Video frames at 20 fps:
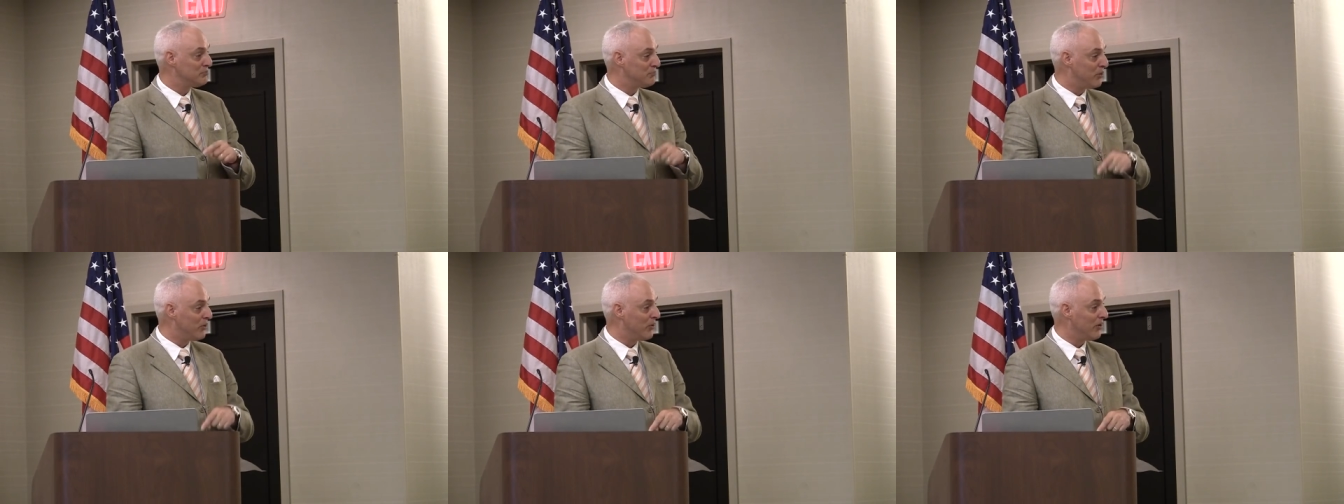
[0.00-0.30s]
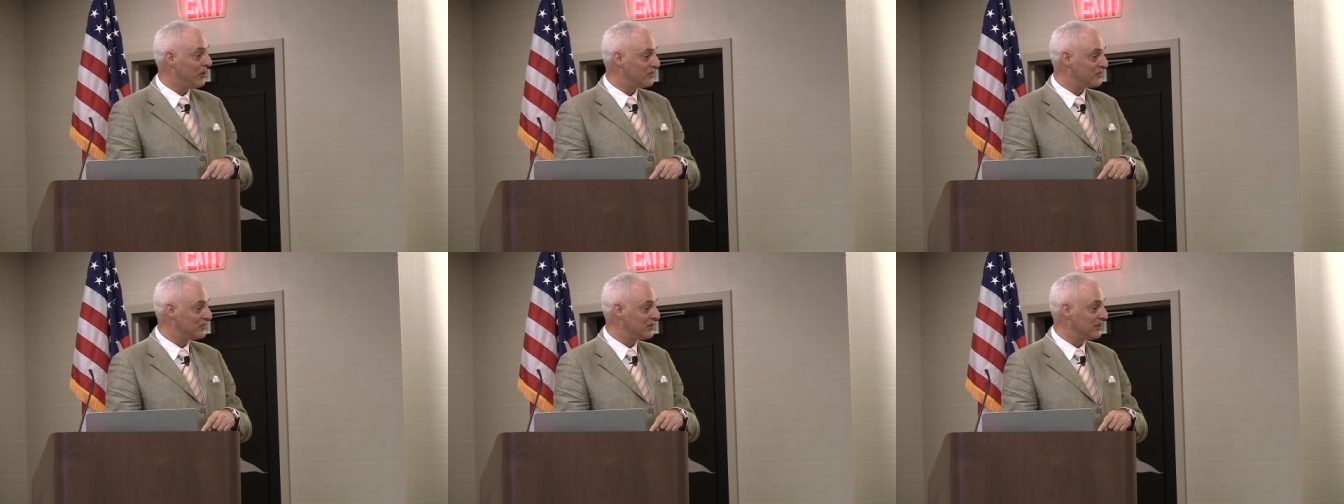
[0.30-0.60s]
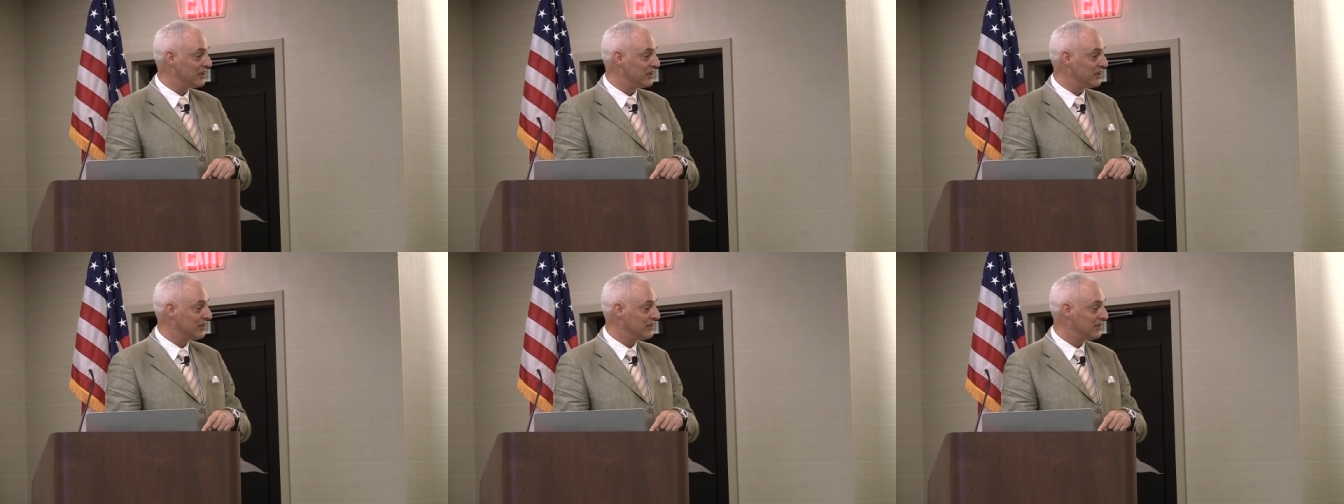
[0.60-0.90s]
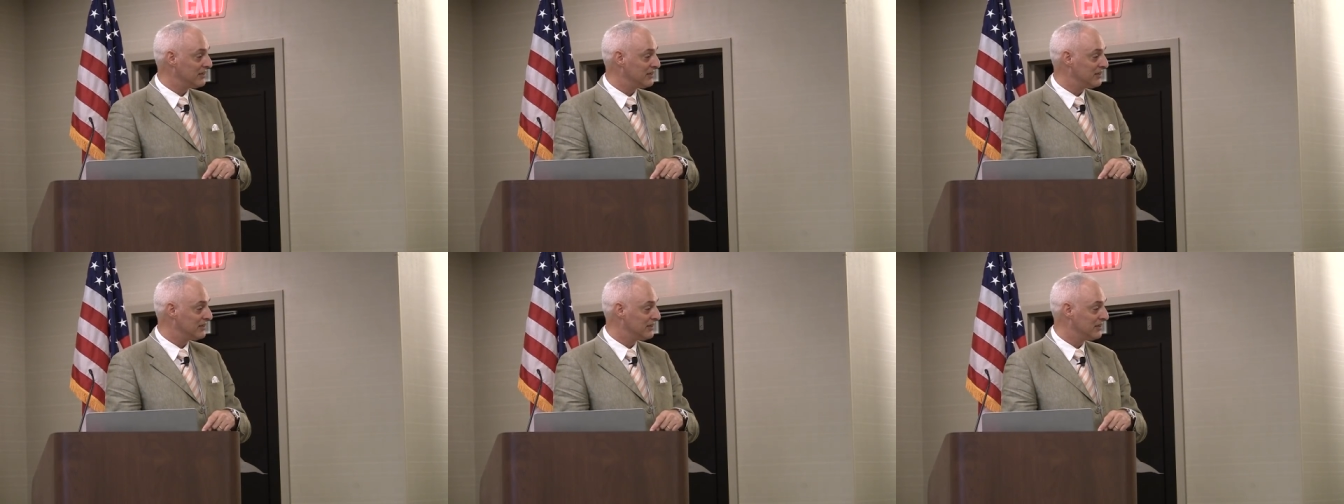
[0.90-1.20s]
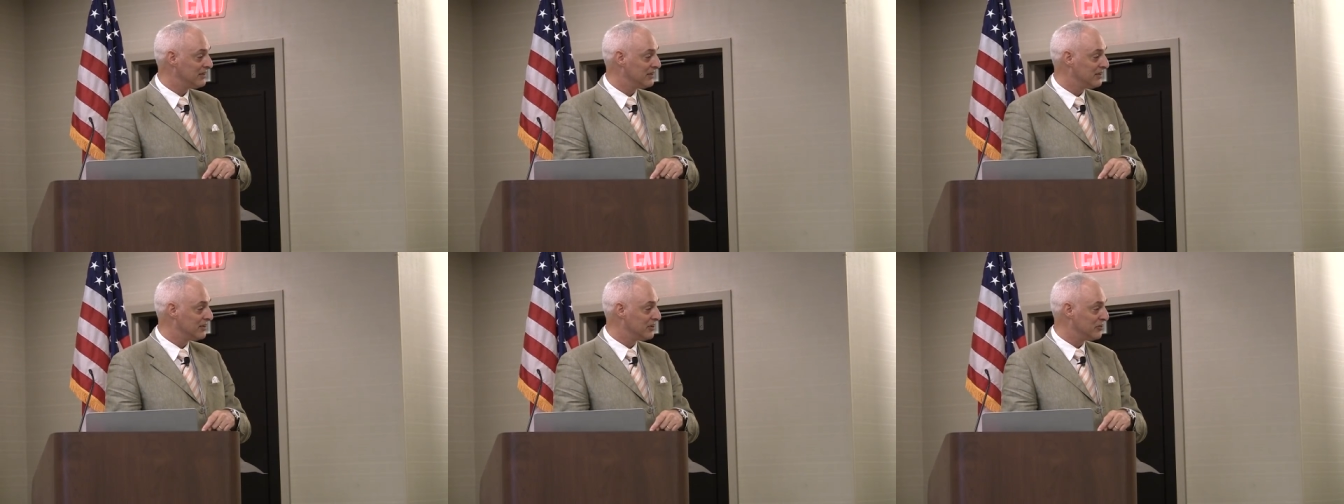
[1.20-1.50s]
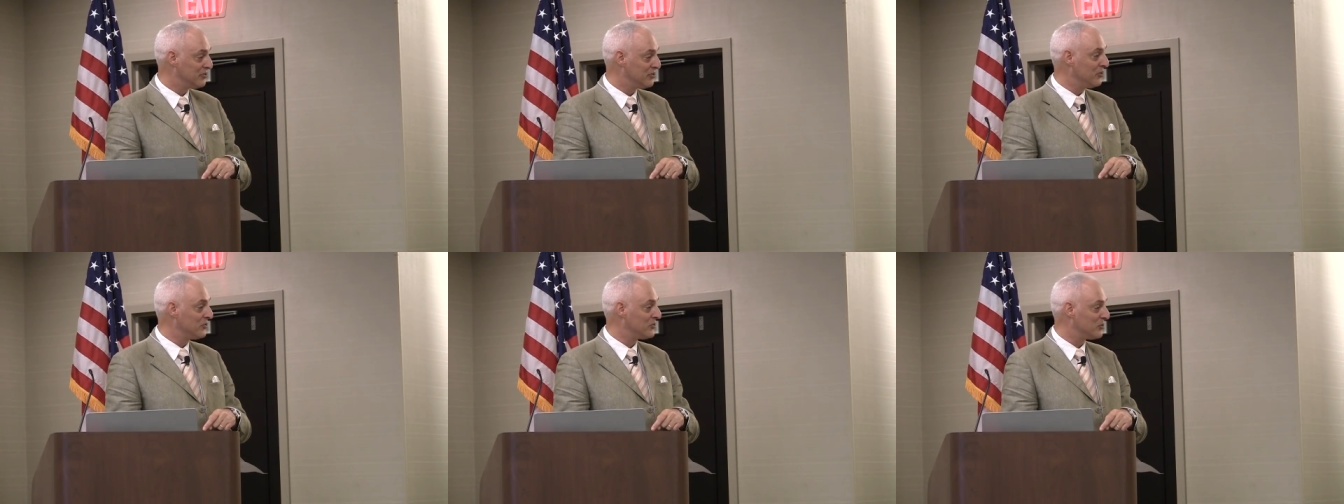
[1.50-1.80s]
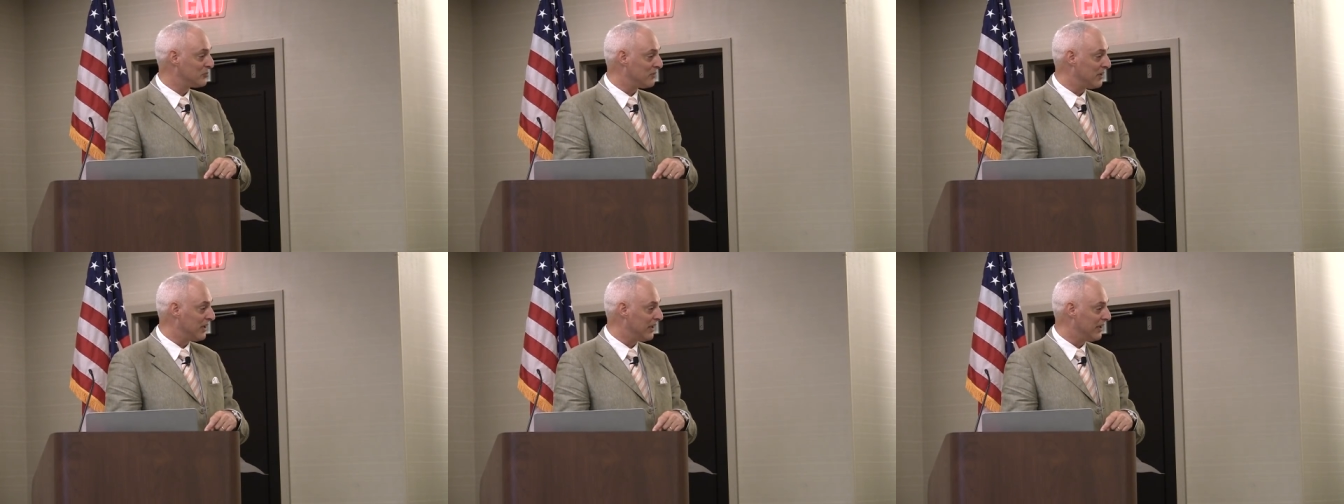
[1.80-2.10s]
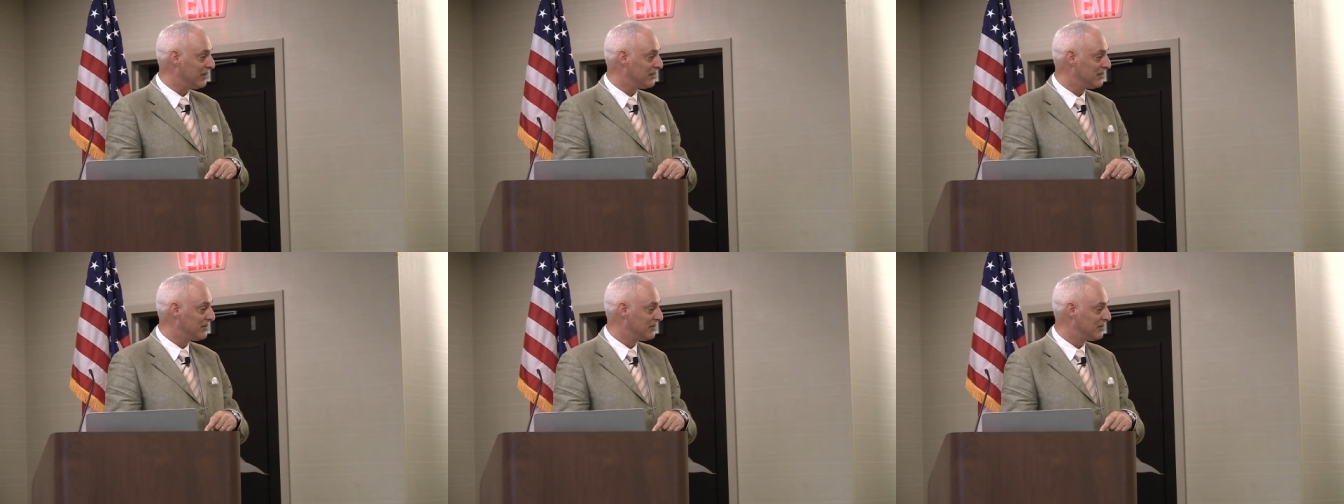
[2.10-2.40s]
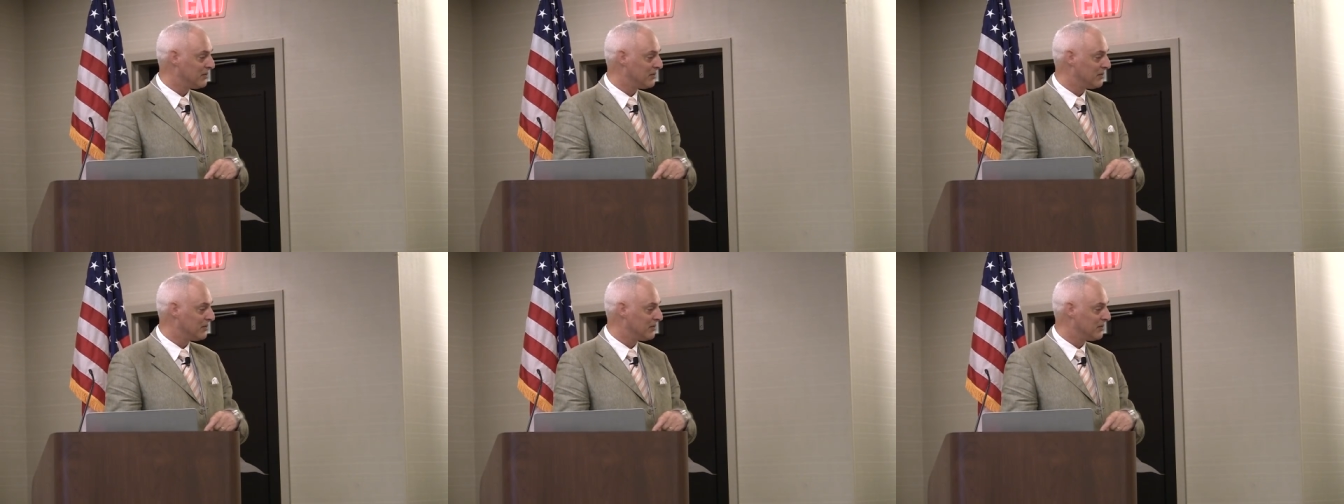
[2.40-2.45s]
poisoning the food supply.